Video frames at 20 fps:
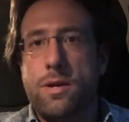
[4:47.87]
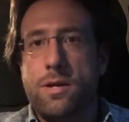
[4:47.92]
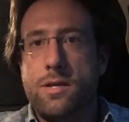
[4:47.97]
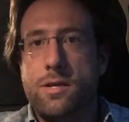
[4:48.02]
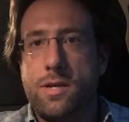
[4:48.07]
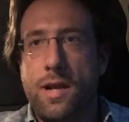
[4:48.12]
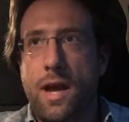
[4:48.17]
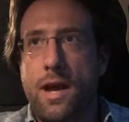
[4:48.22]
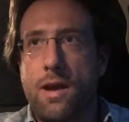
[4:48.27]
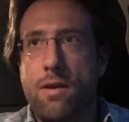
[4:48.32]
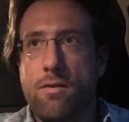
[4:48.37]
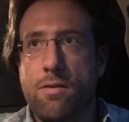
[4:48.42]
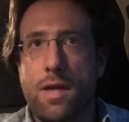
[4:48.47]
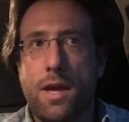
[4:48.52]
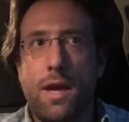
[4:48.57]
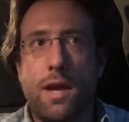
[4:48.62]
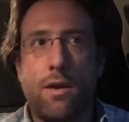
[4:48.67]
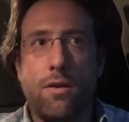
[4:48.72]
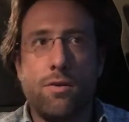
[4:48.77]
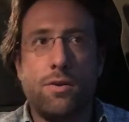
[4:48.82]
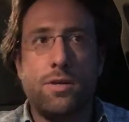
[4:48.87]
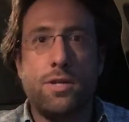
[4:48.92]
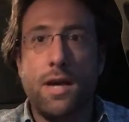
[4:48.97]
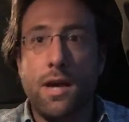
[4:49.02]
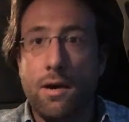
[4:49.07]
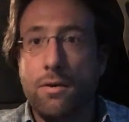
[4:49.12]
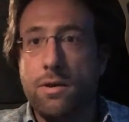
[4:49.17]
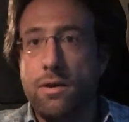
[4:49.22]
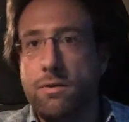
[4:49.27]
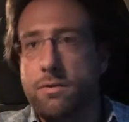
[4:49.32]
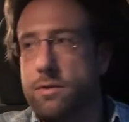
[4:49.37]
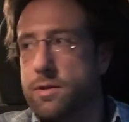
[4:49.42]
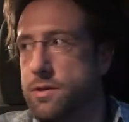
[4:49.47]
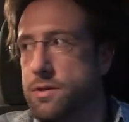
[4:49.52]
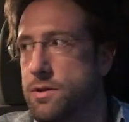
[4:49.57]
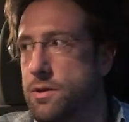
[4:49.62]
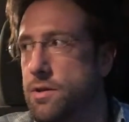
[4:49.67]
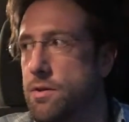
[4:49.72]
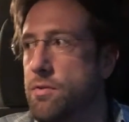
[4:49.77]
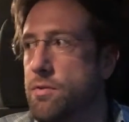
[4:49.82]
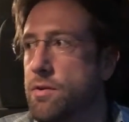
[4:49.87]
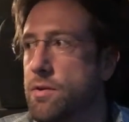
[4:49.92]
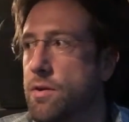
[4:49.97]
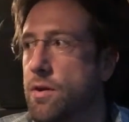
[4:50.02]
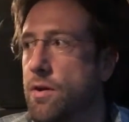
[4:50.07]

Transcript: say or think or tell you to do.